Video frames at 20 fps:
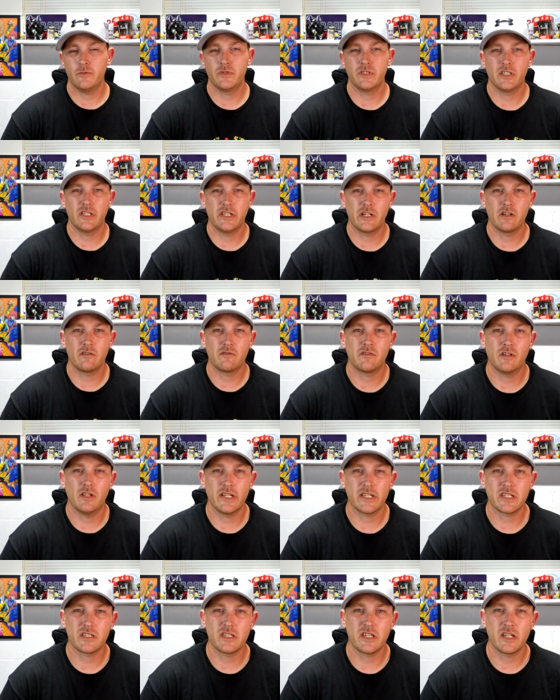was in there for like
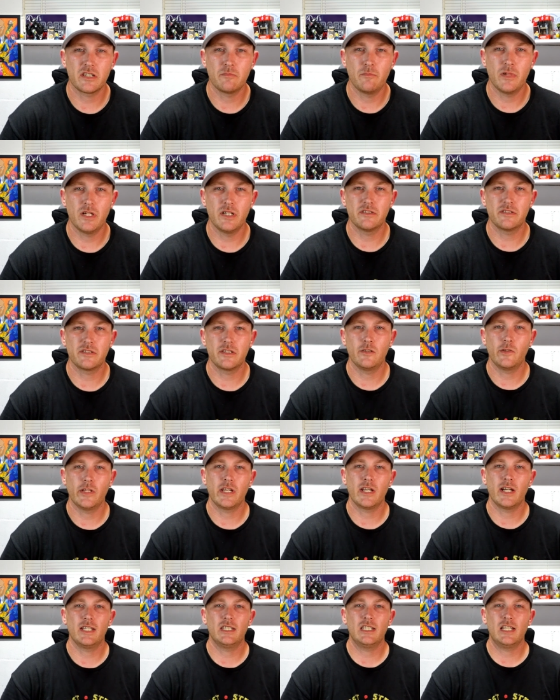6 months till they
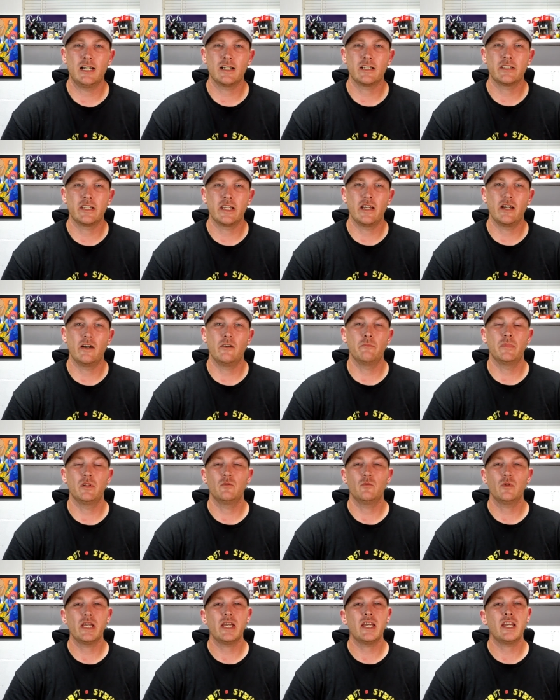got locked down, but
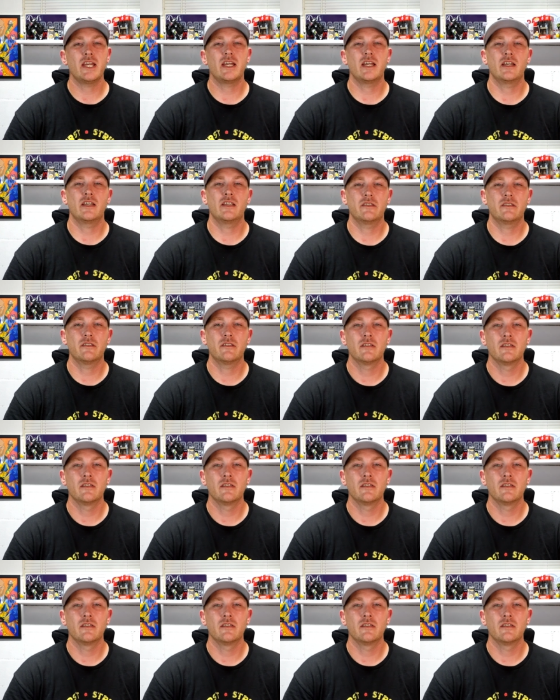we had